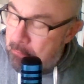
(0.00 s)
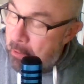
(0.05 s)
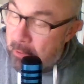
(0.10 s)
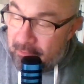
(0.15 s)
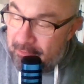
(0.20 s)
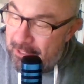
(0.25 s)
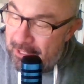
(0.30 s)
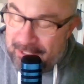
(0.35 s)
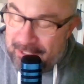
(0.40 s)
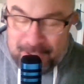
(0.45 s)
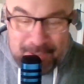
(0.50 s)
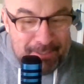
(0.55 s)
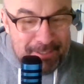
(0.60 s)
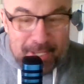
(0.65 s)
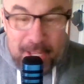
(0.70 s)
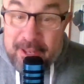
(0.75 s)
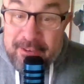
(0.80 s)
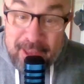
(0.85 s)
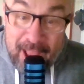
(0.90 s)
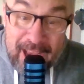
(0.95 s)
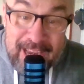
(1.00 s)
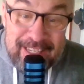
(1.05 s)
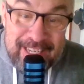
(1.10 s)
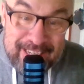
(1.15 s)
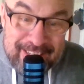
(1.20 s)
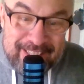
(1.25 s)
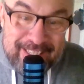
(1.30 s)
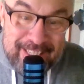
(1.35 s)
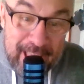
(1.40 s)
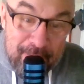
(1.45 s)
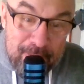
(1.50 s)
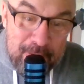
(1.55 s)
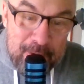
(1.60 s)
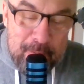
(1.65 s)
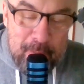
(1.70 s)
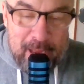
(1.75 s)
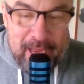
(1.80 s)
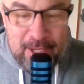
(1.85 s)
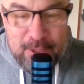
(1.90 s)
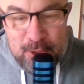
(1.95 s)
that's 97
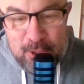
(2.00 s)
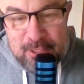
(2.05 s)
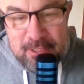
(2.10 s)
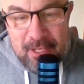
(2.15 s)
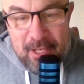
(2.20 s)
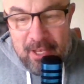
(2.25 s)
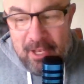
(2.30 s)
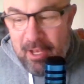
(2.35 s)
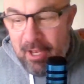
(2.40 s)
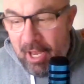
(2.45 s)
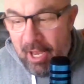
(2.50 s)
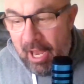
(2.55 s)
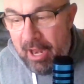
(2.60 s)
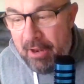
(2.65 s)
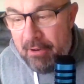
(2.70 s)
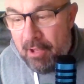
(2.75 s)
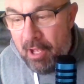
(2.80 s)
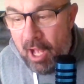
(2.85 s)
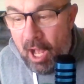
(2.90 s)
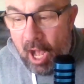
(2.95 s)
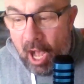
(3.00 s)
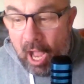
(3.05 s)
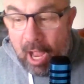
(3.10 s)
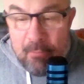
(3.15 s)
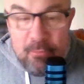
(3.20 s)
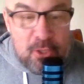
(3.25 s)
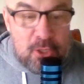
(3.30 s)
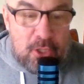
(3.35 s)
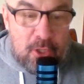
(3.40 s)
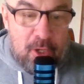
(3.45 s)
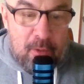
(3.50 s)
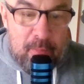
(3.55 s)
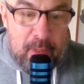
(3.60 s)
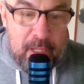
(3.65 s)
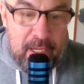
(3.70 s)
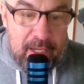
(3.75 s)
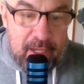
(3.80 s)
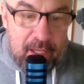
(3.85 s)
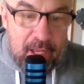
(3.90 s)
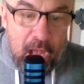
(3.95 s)
pages. And I'm going to
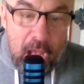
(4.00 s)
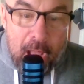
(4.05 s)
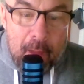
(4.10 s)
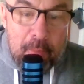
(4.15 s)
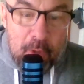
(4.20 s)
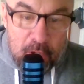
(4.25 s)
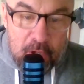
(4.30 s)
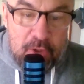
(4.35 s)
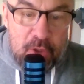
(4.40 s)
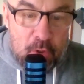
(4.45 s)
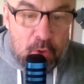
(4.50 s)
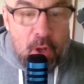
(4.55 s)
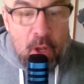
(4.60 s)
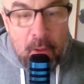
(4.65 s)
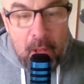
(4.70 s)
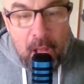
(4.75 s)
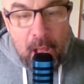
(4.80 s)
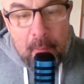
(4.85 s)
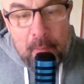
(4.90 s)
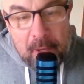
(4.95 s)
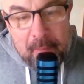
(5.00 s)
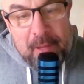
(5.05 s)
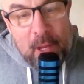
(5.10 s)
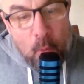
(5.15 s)
be a